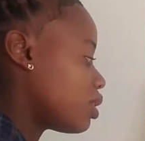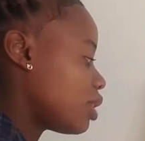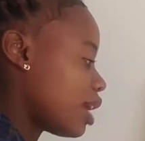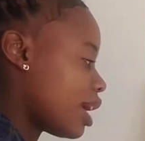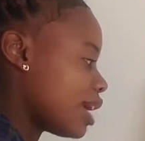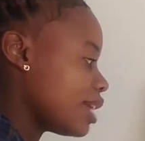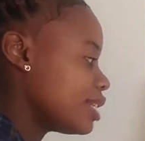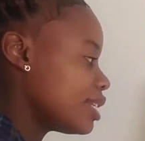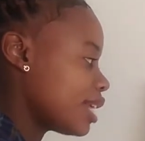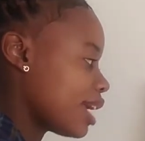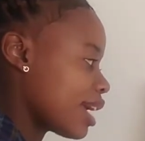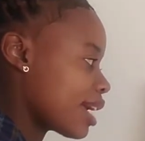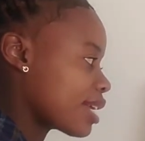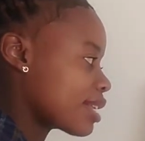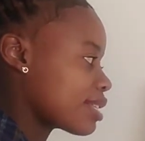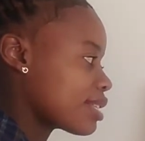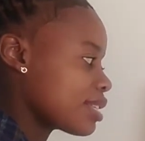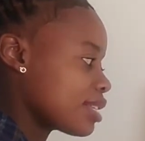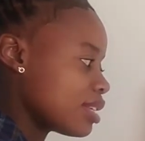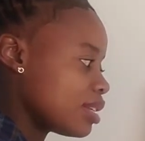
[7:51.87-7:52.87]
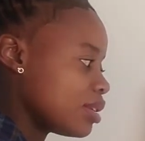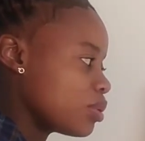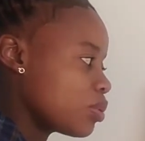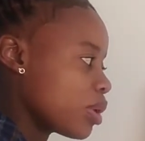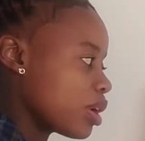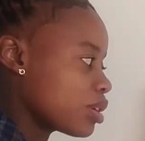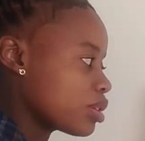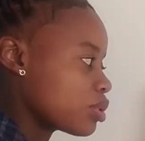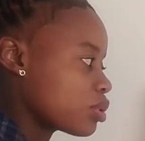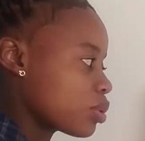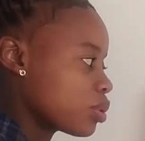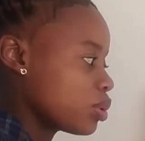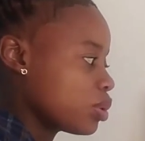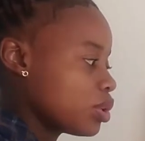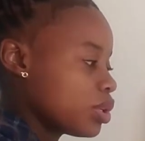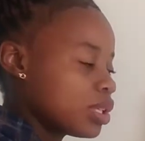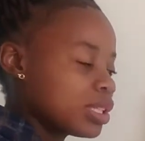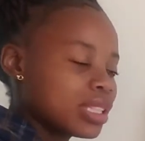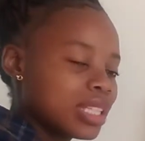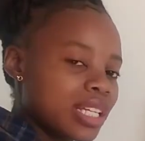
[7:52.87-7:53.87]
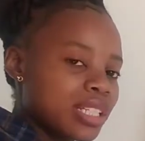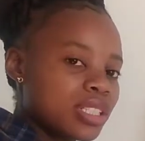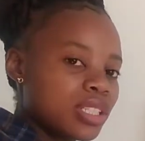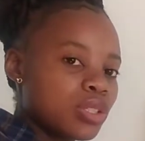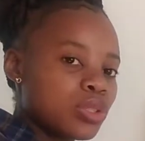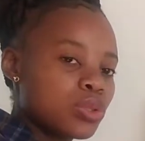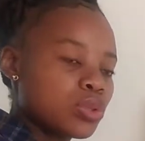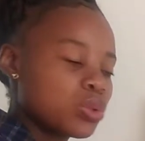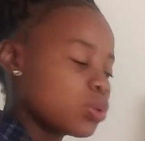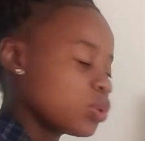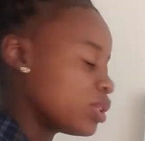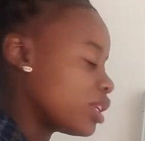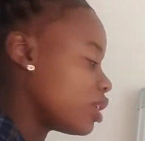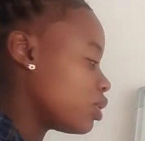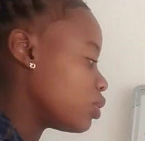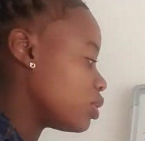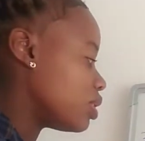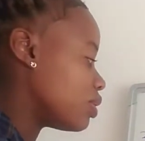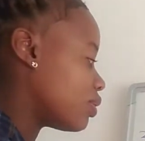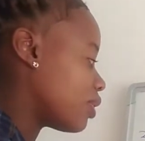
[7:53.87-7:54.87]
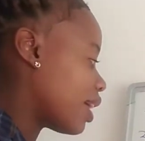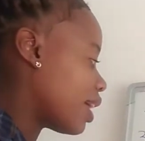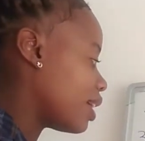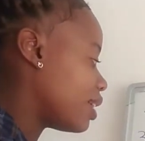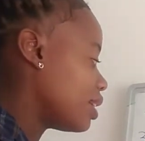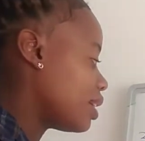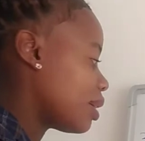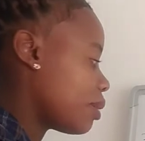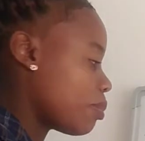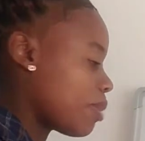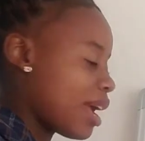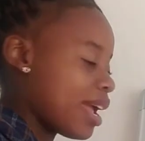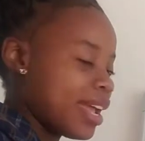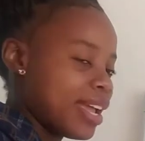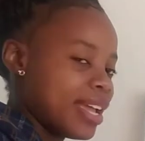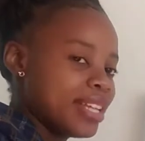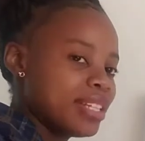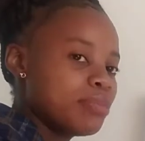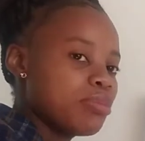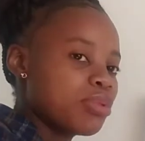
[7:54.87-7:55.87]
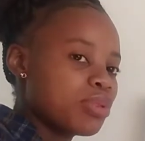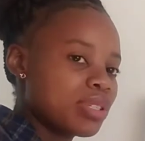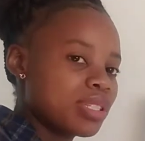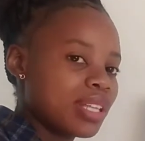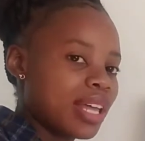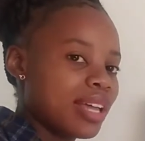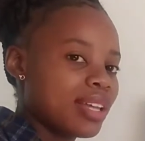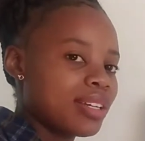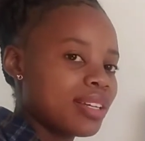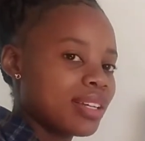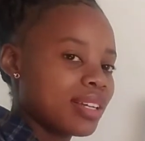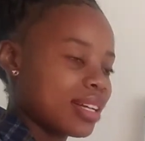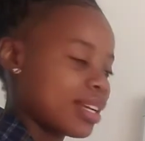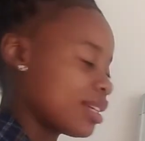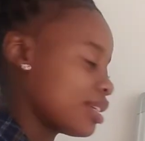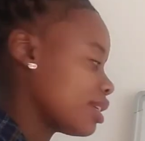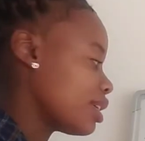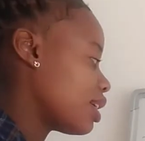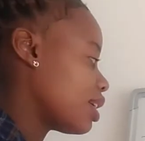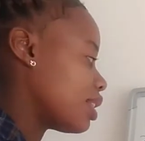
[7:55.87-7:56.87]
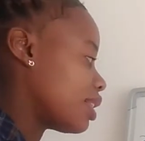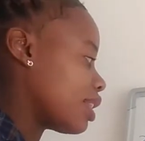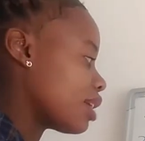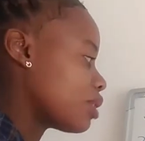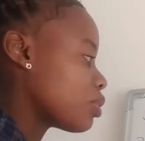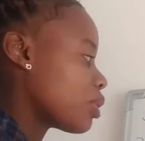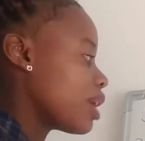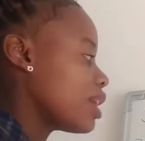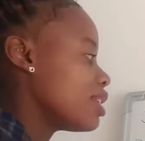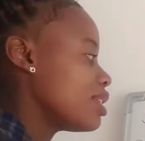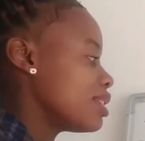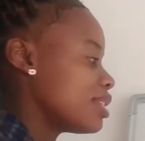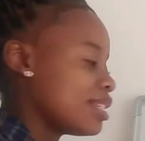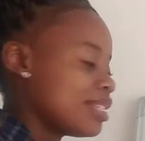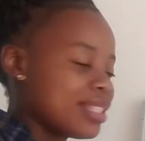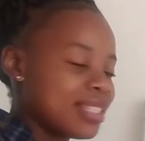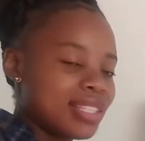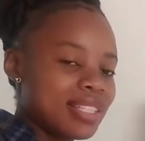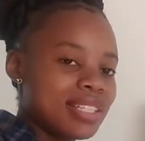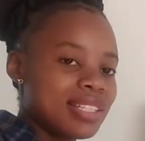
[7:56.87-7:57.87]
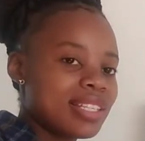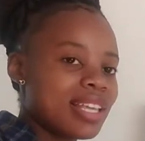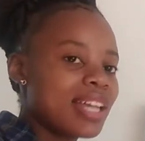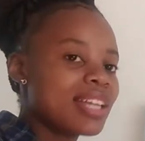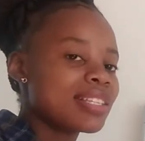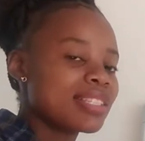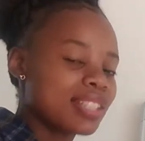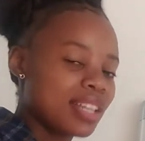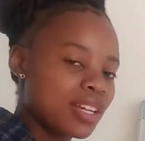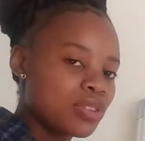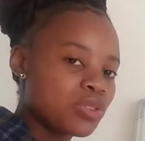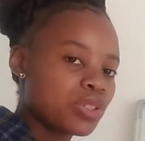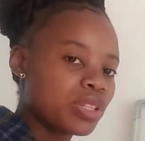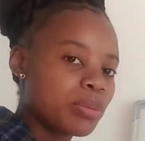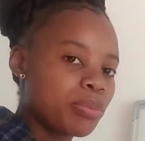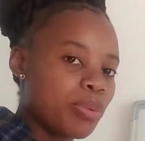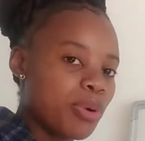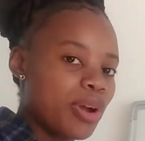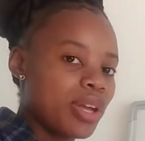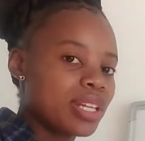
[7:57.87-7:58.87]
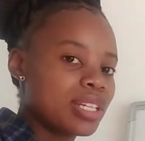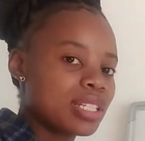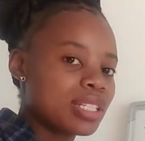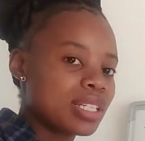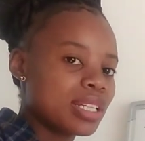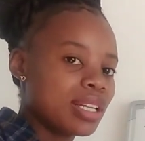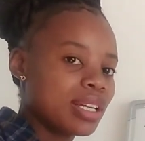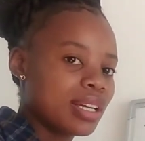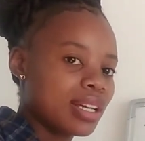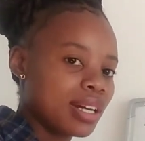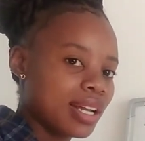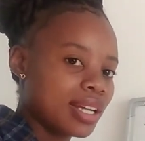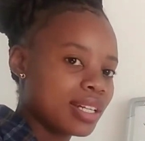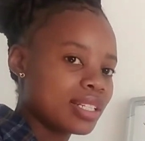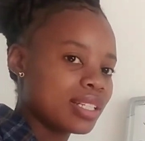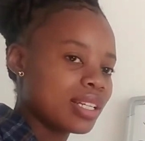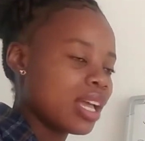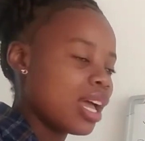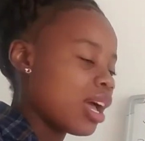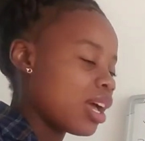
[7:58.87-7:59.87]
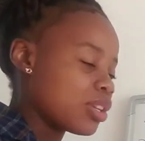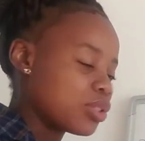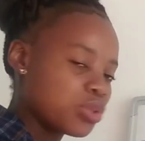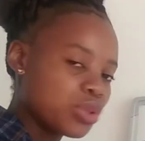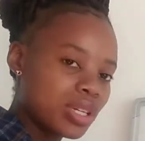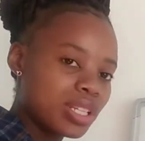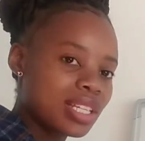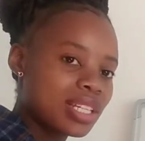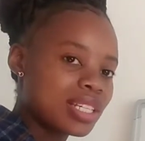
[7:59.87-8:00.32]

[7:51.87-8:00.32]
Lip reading: 8x equals to 32, then you divide by 8 both sides, right? That one is easy and straight to the point, right? During the